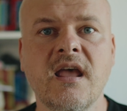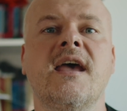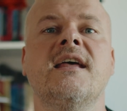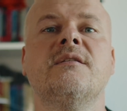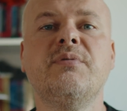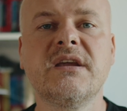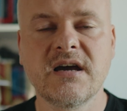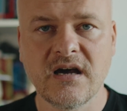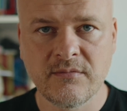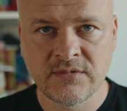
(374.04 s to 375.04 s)
and
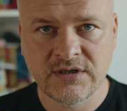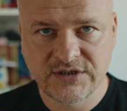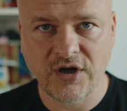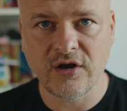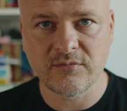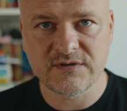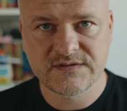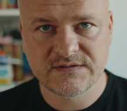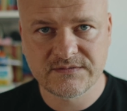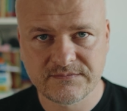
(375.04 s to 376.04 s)
become
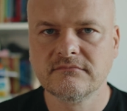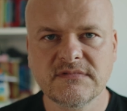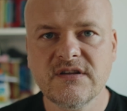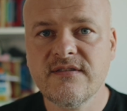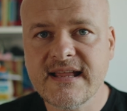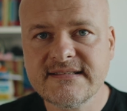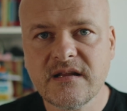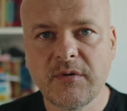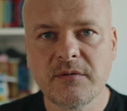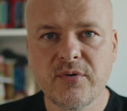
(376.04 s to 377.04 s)
autonomous. So that's it
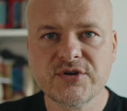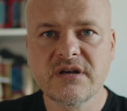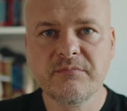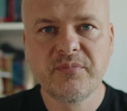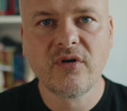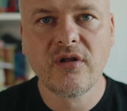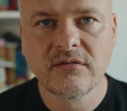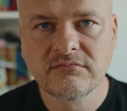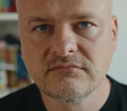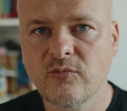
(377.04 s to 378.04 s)
about push and
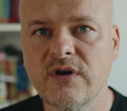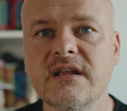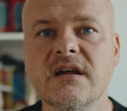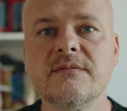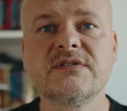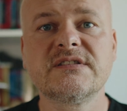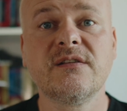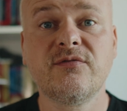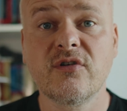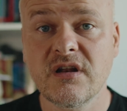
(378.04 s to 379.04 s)
pull when it comes to
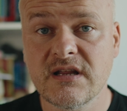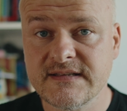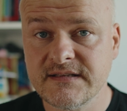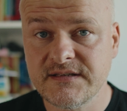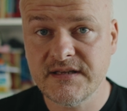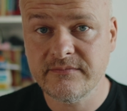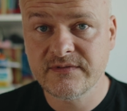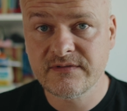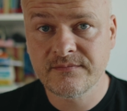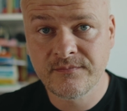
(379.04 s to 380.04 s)
self-organizing
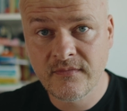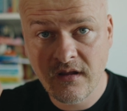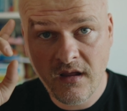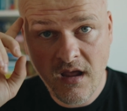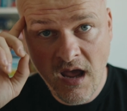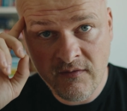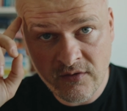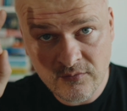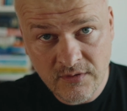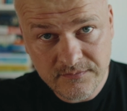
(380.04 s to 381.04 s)
teams. Have a
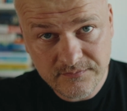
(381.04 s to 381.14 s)
good one.